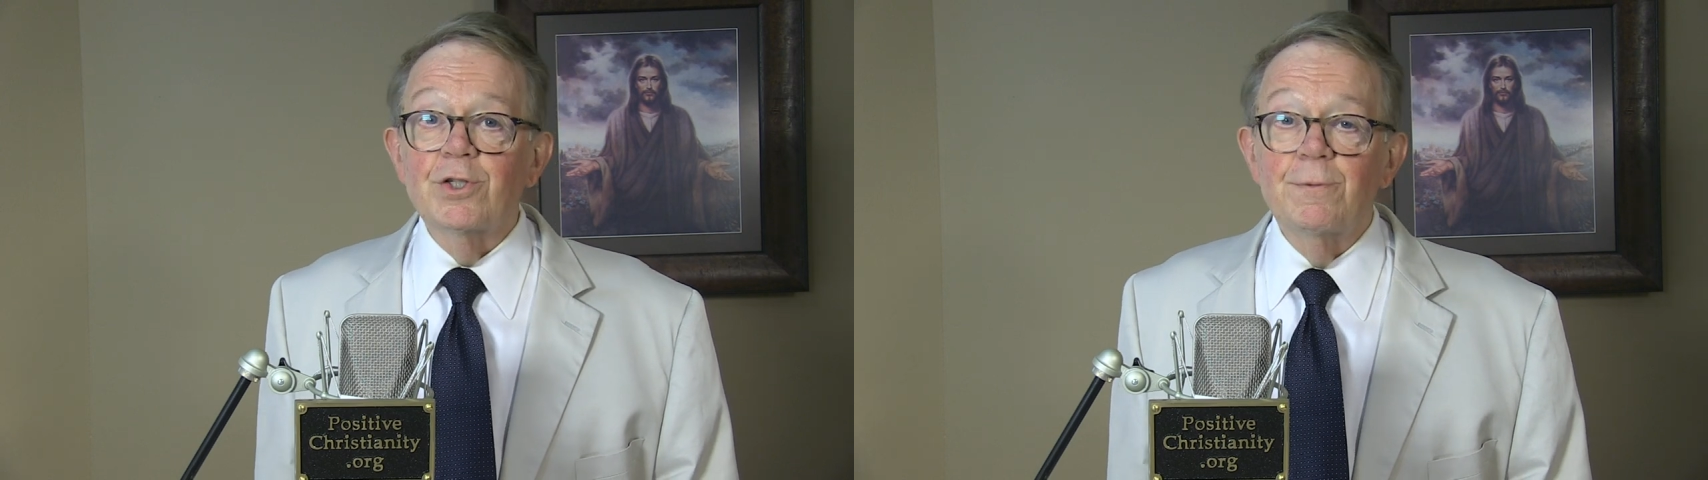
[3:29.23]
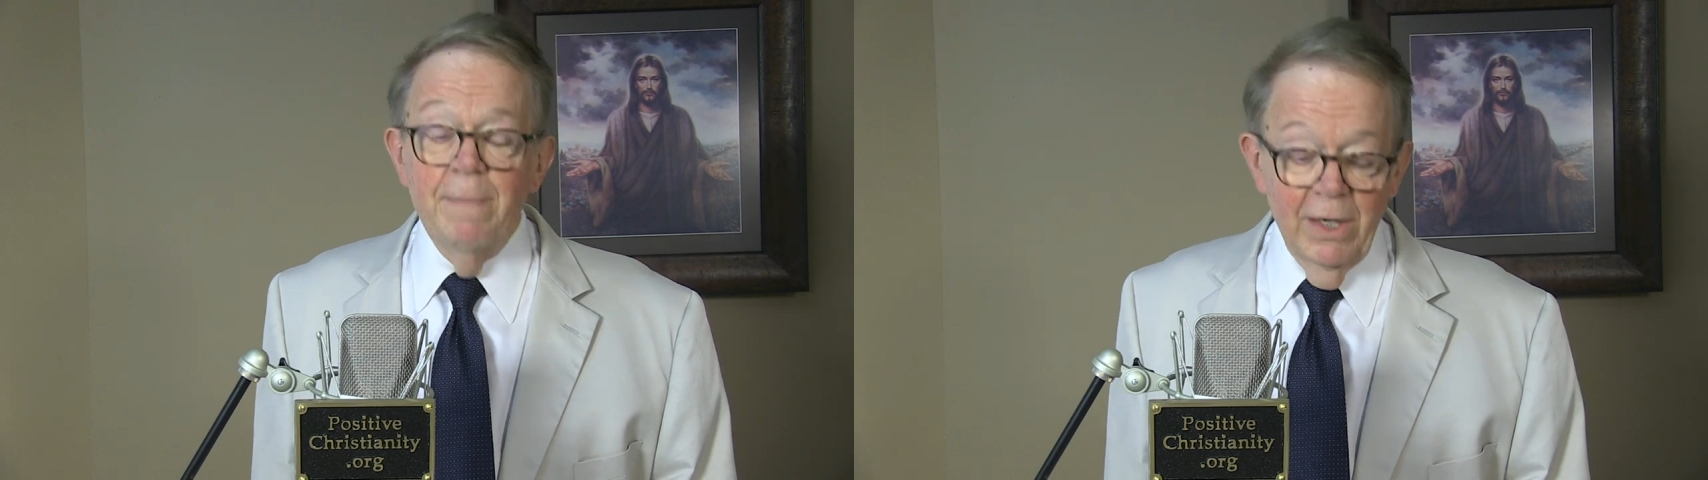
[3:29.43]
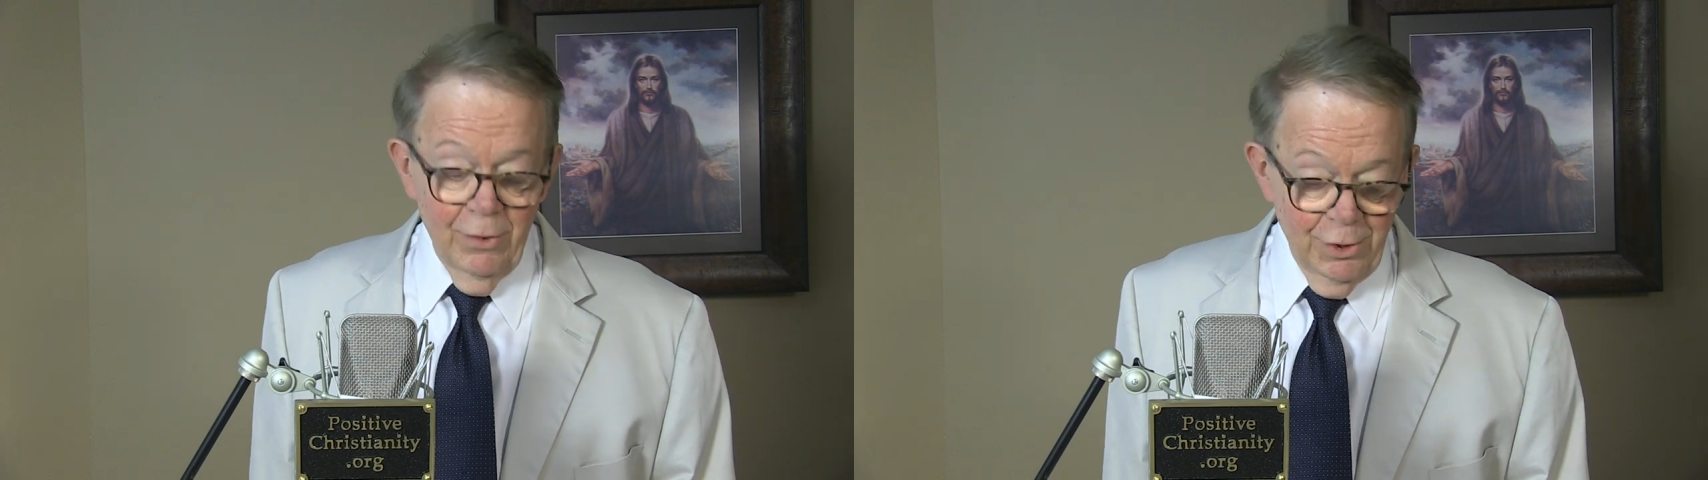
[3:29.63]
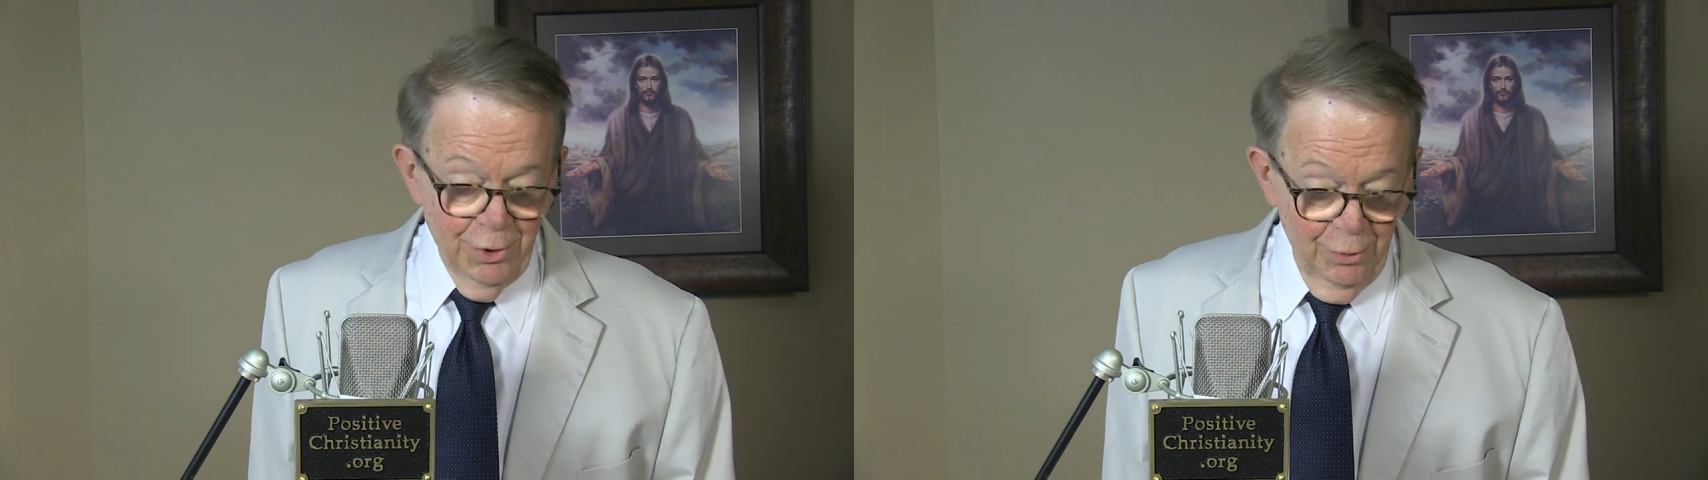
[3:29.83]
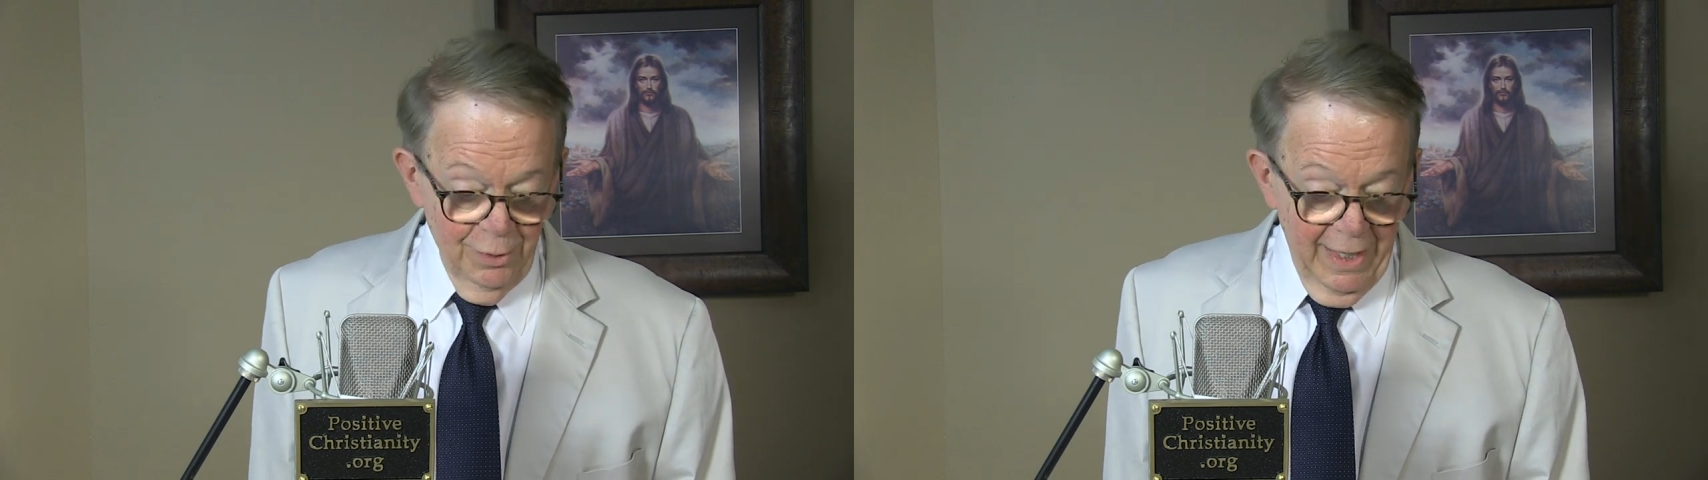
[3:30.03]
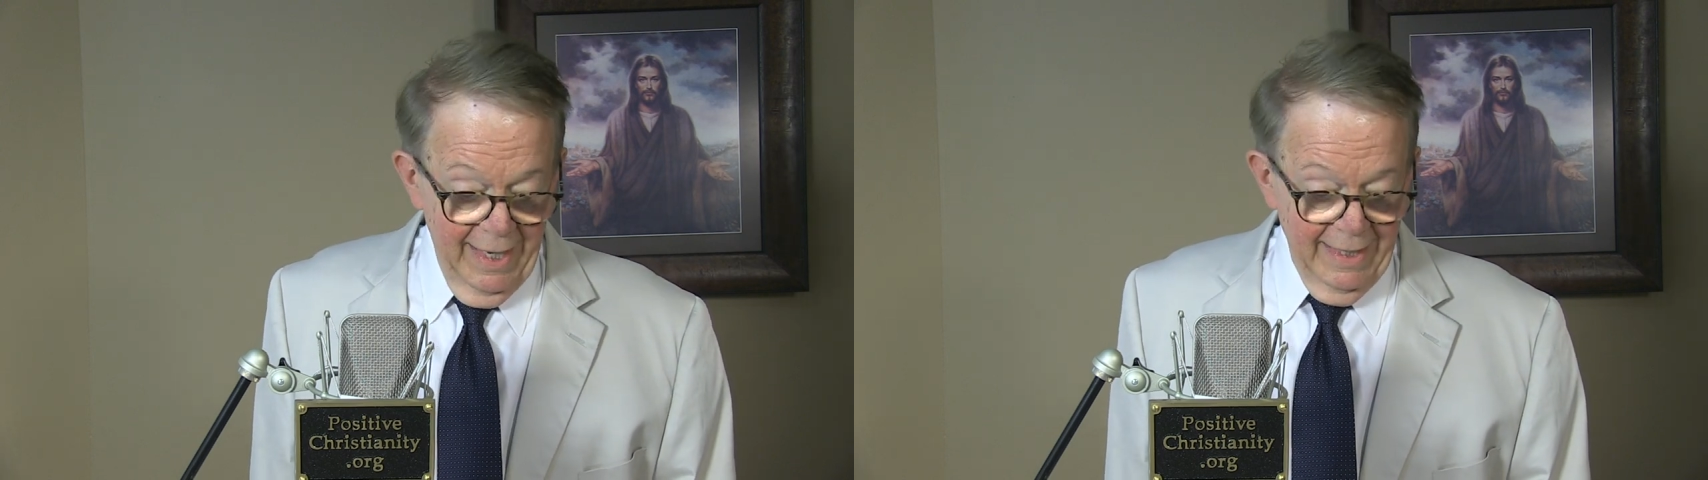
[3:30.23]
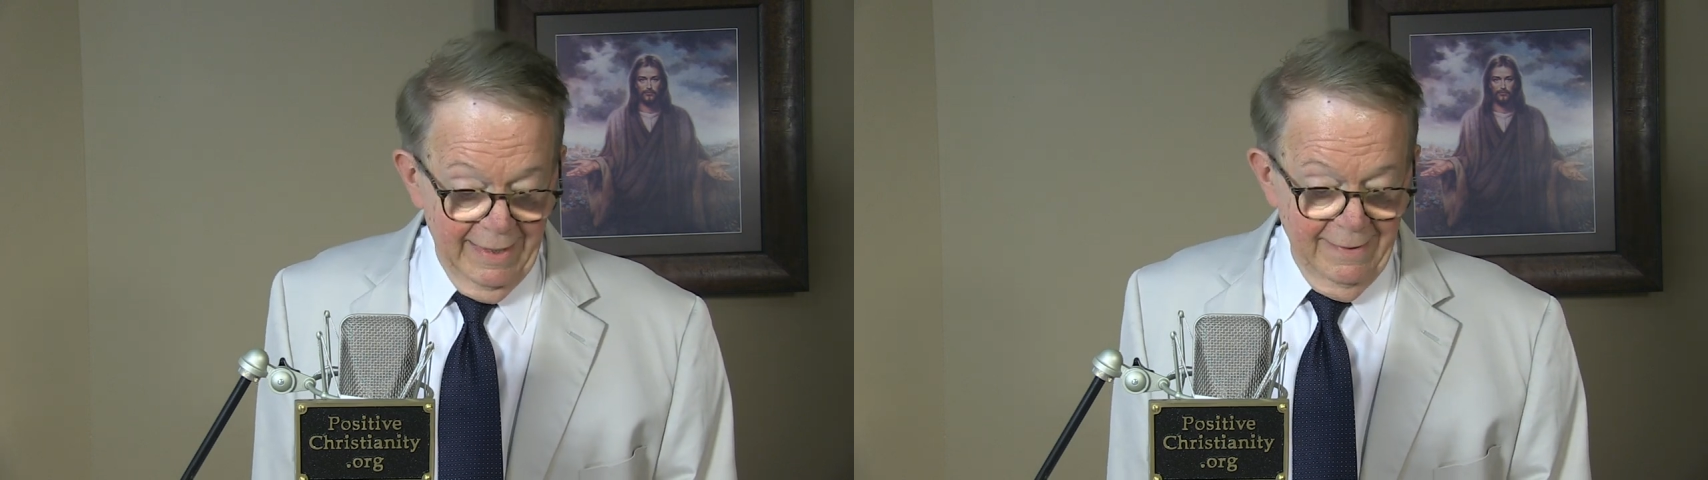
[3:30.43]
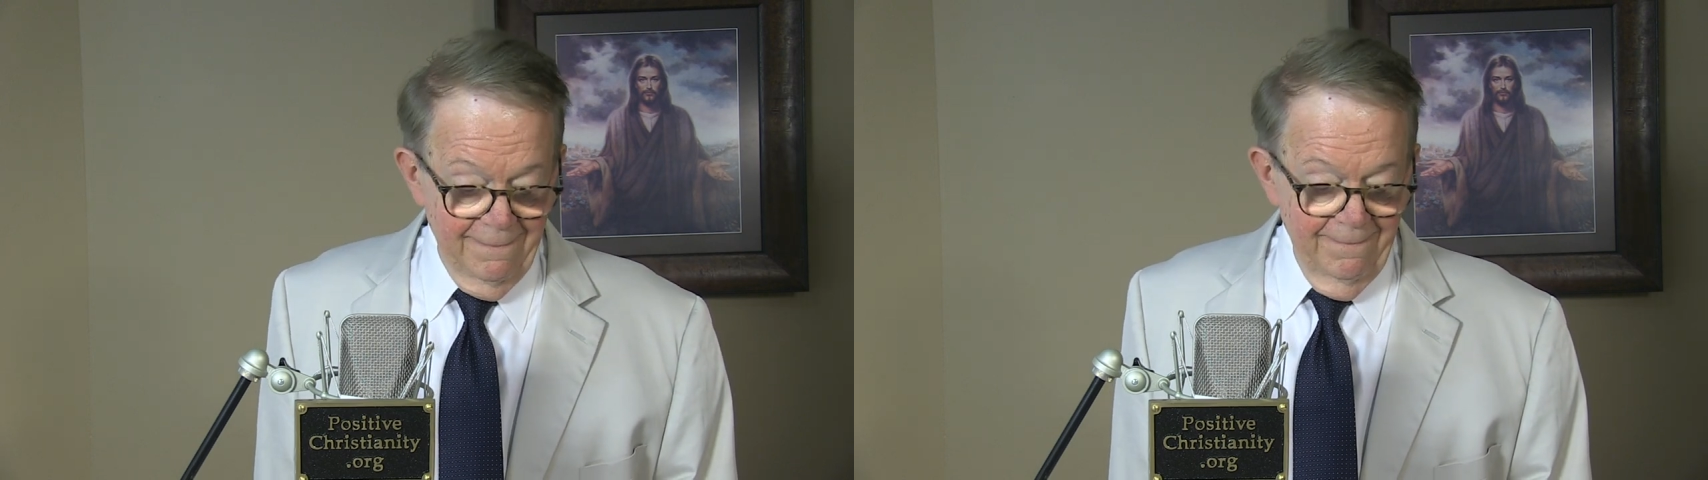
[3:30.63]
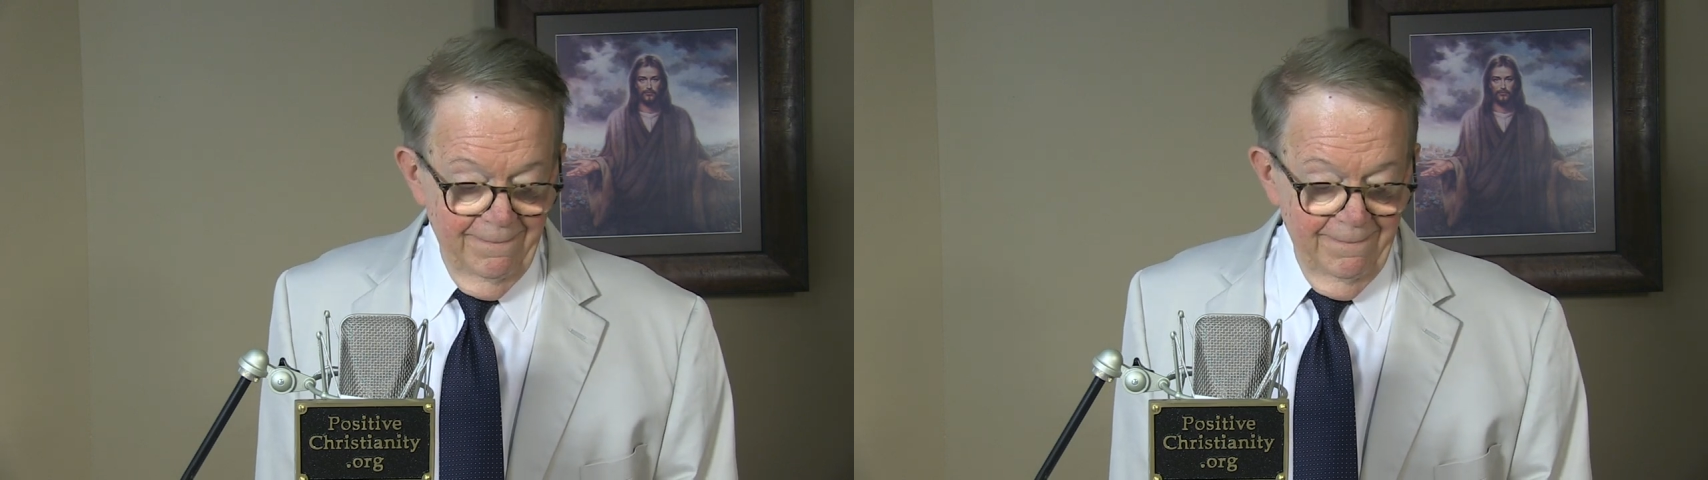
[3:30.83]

spiritual gain.